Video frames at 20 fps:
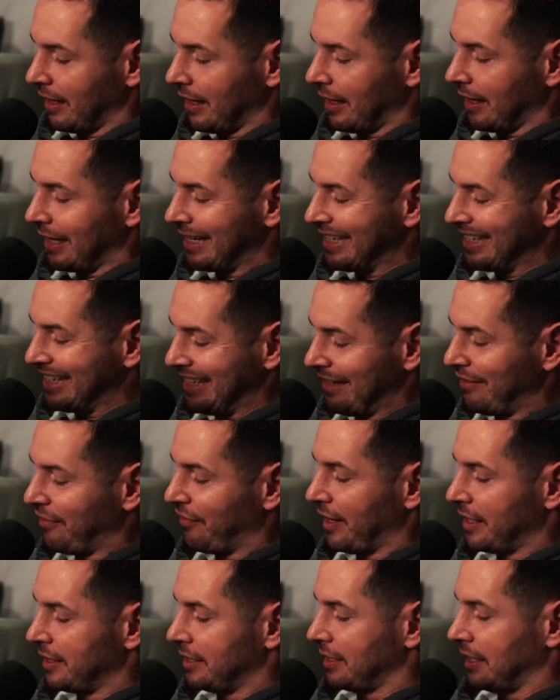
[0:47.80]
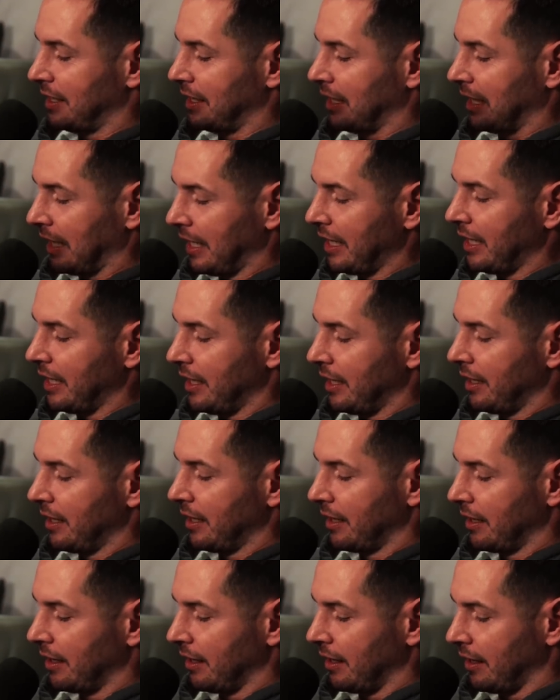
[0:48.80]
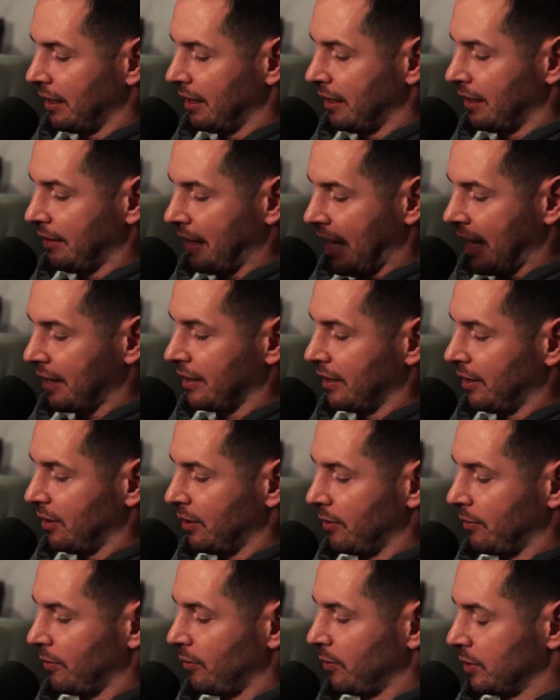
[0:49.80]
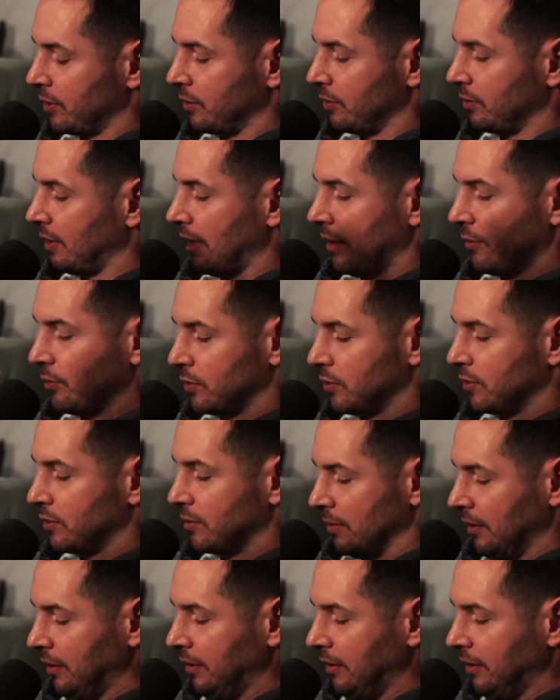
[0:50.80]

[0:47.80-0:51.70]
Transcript: uh, defense in the league. Uh, that year, which that was